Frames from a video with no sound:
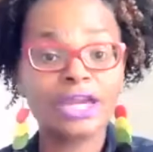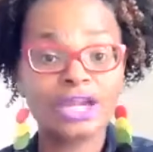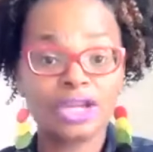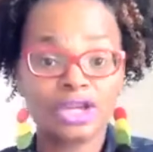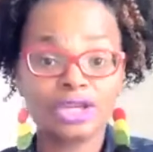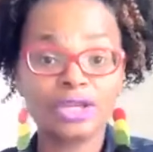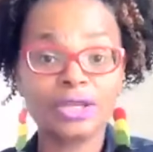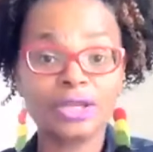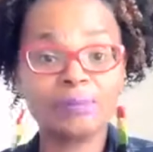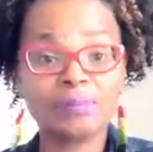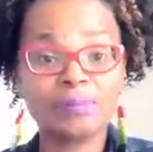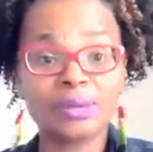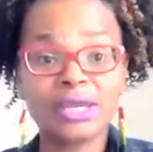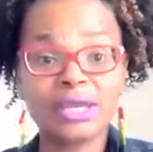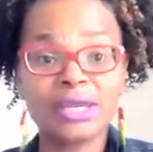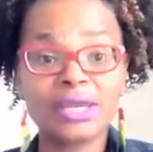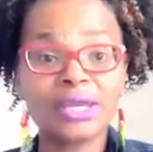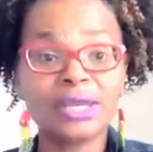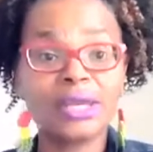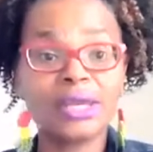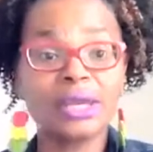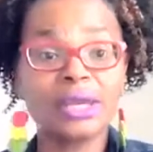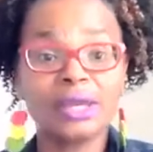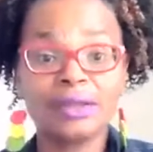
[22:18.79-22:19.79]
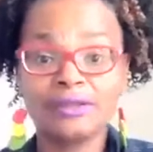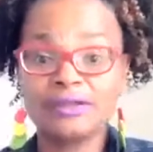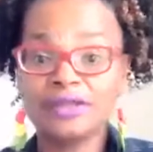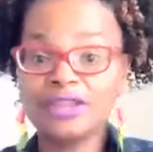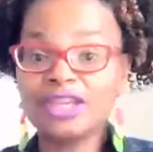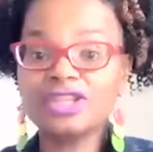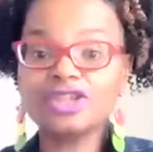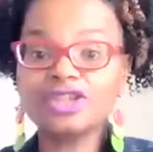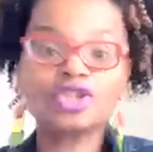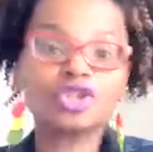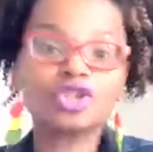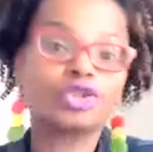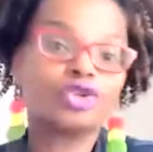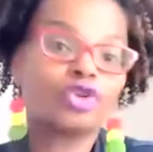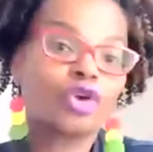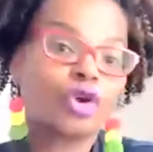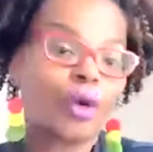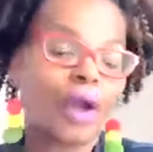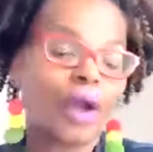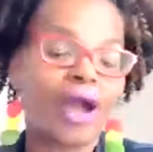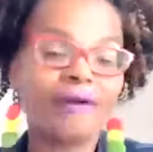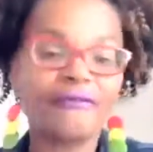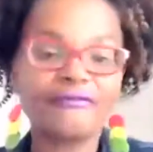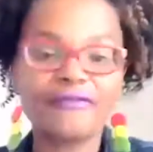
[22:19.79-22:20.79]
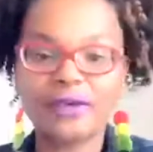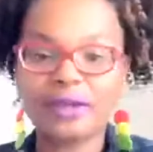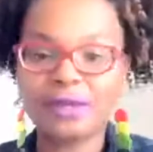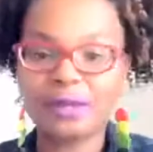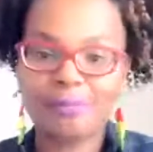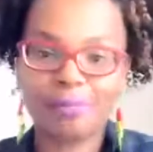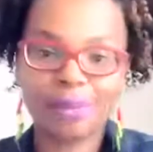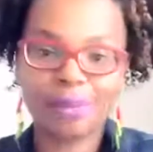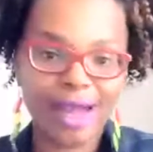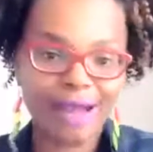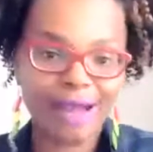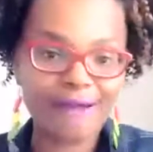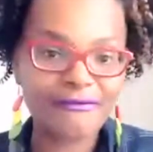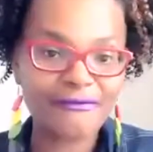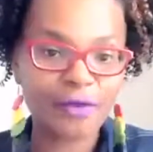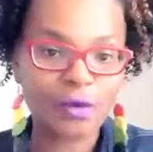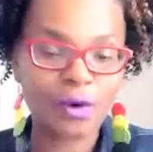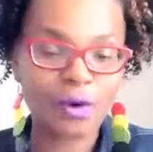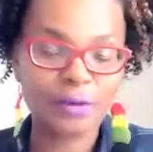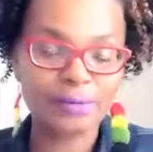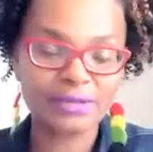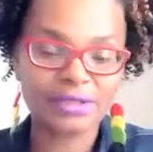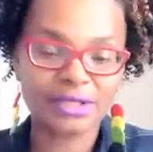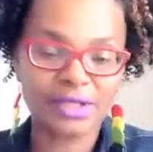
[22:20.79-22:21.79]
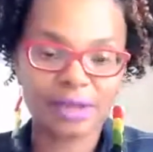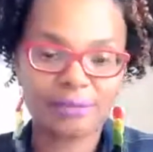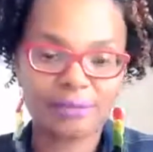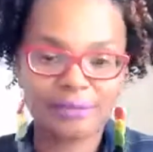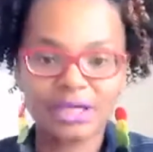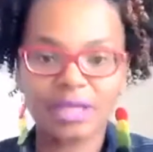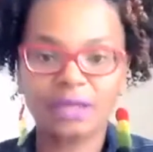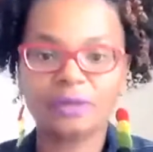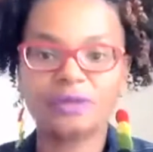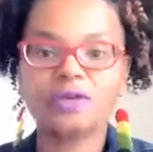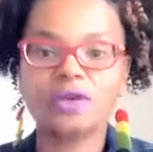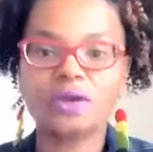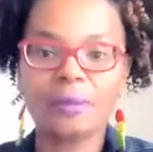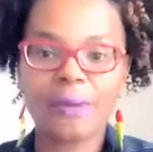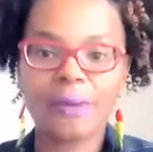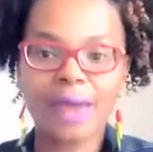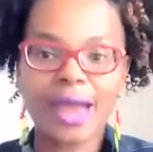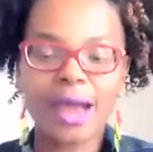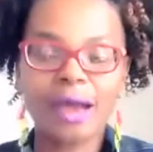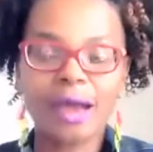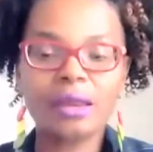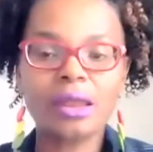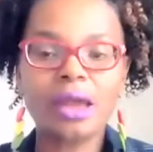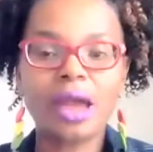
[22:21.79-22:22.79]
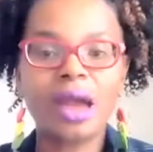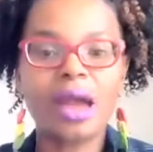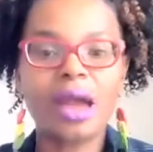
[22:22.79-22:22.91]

Could it be these two crowdfunding platforms that I'm telling you about?